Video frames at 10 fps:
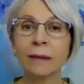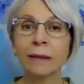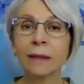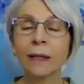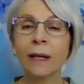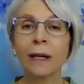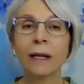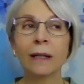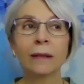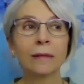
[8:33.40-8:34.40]

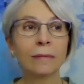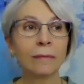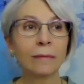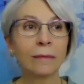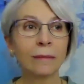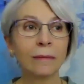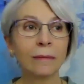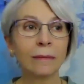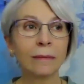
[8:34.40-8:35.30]
Nothing is said.